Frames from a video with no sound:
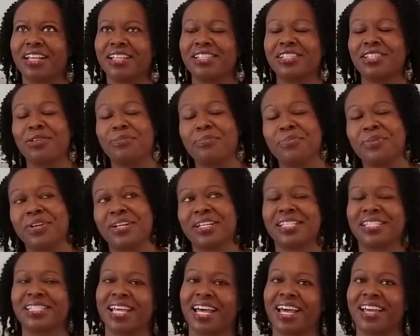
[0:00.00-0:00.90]
super
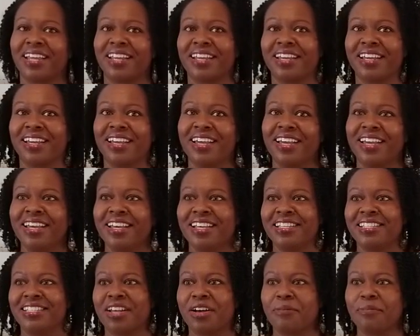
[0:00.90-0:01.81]
exciting.
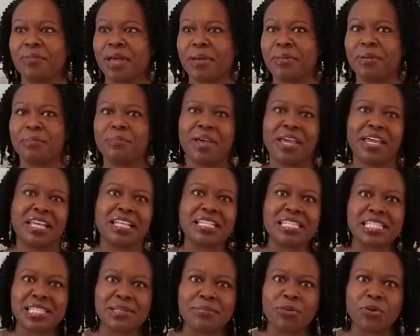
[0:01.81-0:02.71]
So maybe making
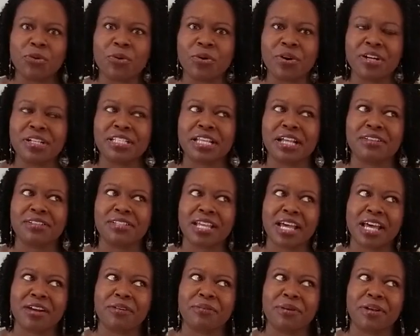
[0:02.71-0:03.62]
s'mores
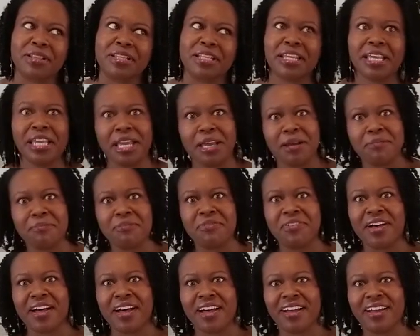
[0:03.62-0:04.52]
outside around the
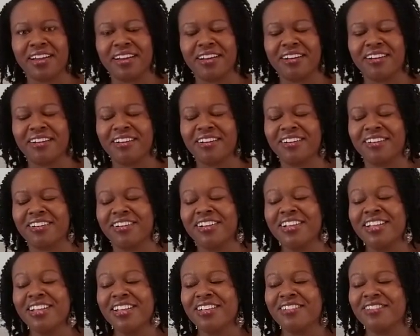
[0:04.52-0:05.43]
campfire.
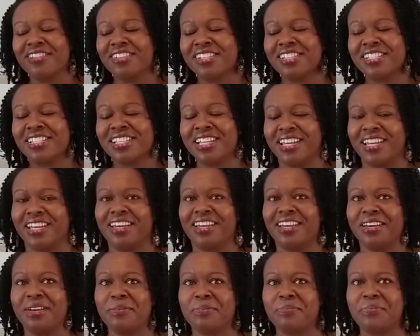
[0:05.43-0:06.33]
We'll
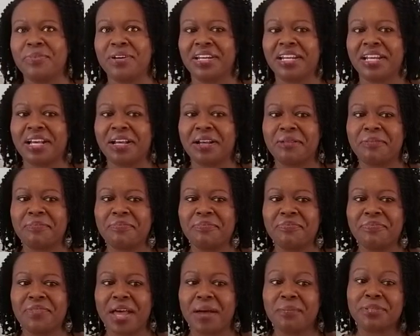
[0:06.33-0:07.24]
see, but
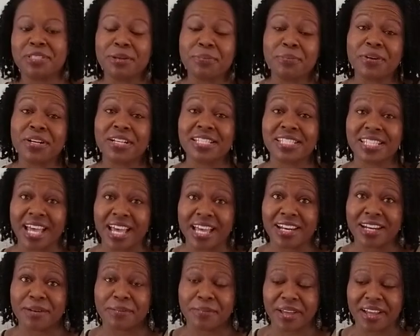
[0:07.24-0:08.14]
I'm super
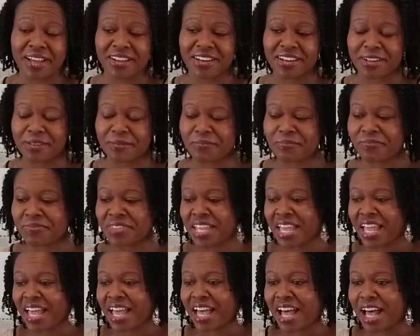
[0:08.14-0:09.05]
excited about it.
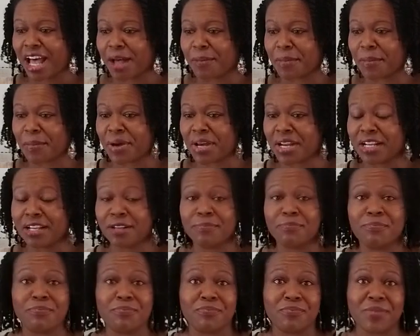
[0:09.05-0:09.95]
I'm gonna
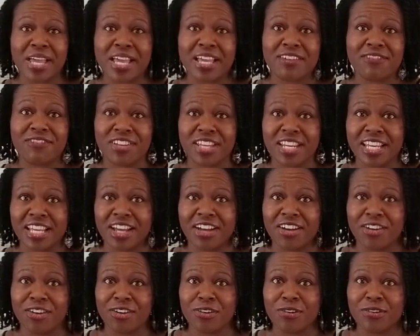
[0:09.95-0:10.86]
make
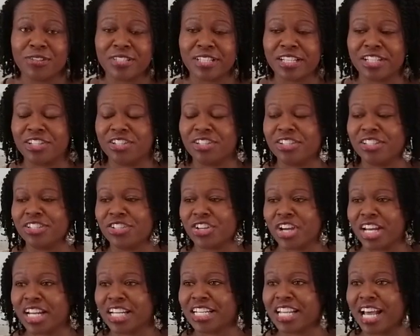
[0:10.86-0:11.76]
videos and
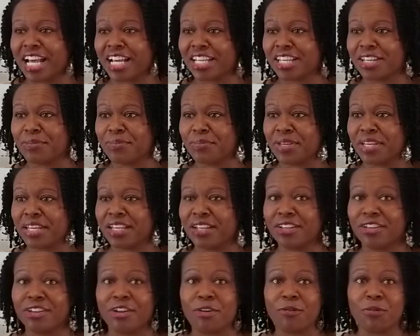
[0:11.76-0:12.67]
try to document,
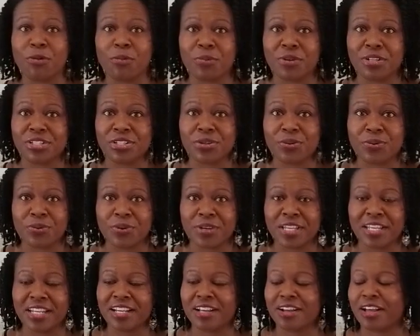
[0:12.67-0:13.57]
what we're
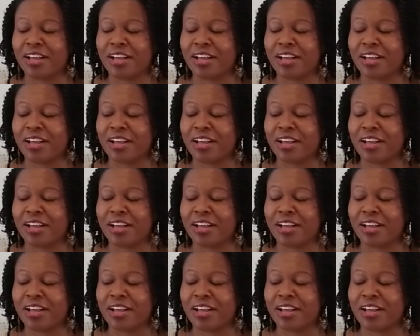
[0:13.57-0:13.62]
doing